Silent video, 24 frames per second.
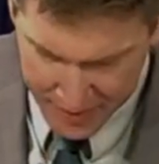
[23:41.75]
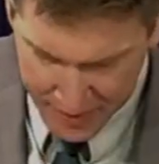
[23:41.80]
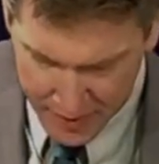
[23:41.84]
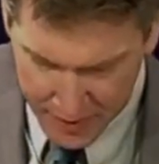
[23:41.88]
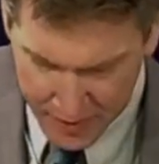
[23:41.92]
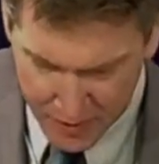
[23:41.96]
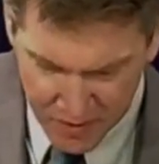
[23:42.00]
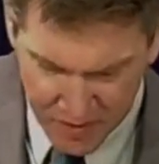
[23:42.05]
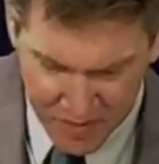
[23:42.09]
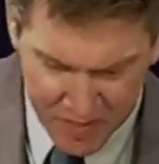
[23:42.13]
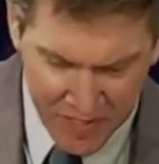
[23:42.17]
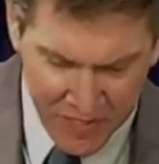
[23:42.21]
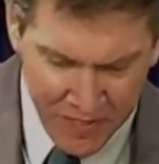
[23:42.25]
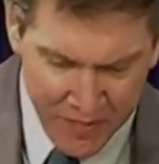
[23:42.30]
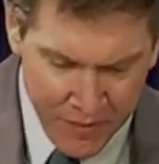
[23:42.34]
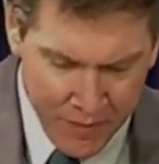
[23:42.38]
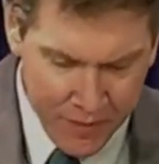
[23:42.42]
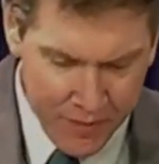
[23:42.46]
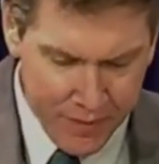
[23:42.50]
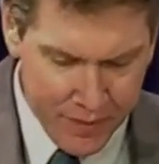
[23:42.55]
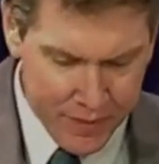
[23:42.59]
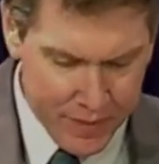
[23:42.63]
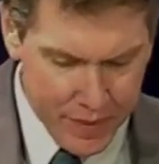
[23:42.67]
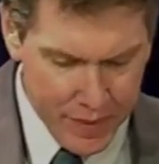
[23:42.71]

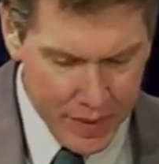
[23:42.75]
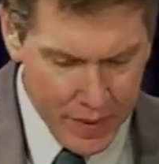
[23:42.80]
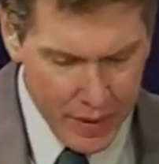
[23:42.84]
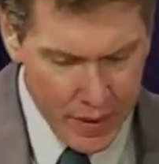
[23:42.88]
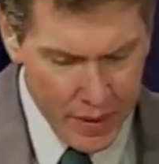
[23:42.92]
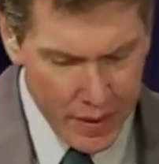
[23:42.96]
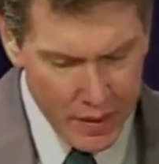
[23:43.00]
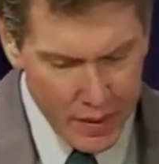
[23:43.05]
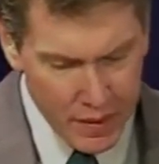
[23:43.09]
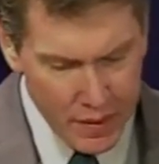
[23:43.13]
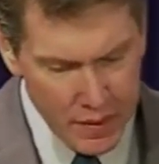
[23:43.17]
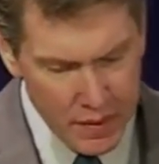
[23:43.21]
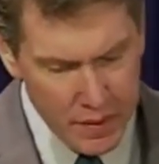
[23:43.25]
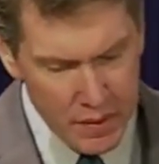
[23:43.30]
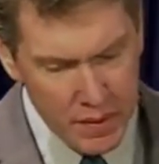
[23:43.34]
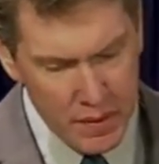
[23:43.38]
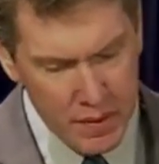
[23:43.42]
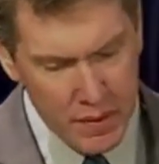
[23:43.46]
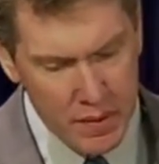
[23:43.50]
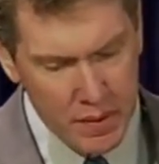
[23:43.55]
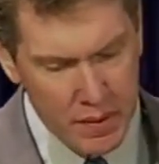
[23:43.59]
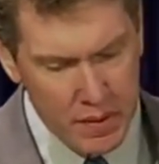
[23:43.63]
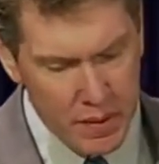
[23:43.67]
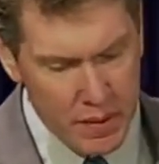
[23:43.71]

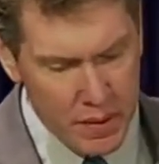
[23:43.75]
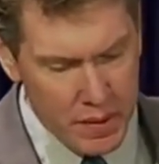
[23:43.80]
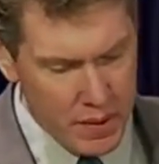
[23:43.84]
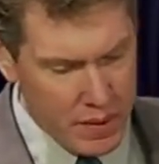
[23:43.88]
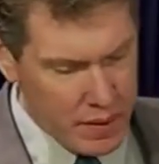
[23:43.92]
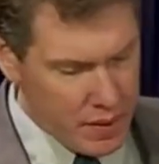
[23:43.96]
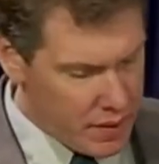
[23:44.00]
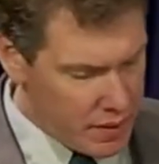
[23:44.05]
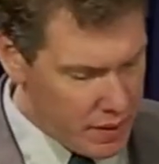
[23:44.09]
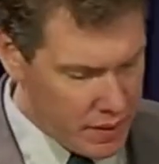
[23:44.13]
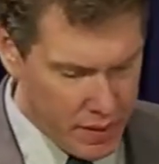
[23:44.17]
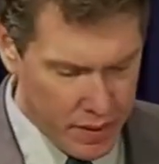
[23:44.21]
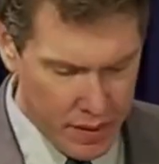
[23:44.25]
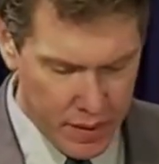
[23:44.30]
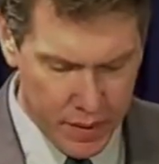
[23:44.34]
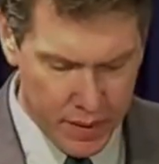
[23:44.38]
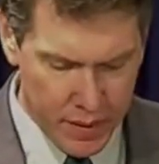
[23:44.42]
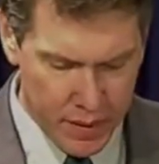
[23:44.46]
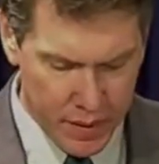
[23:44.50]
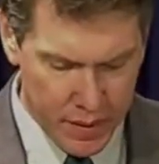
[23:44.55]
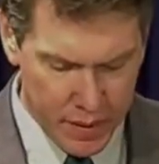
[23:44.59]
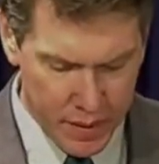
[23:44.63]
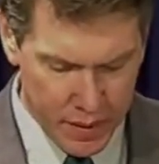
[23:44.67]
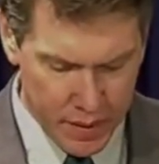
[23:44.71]

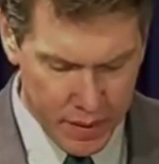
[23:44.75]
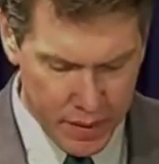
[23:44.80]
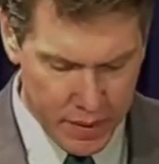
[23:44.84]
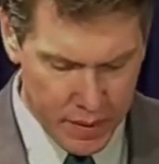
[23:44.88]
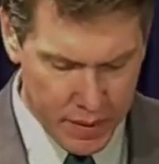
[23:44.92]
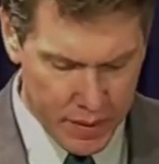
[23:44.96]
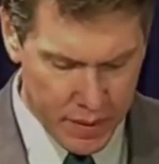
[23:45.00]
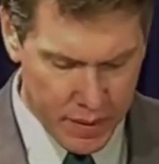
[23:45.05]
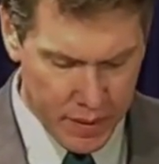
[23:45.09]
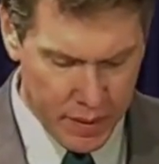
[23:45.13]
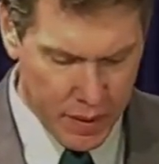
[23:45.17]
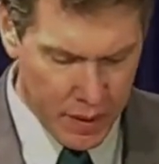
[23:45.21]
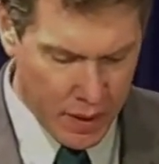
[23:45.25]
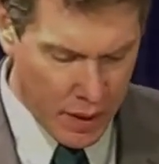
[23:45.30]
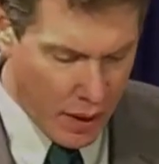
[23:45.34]
Nobody speaks.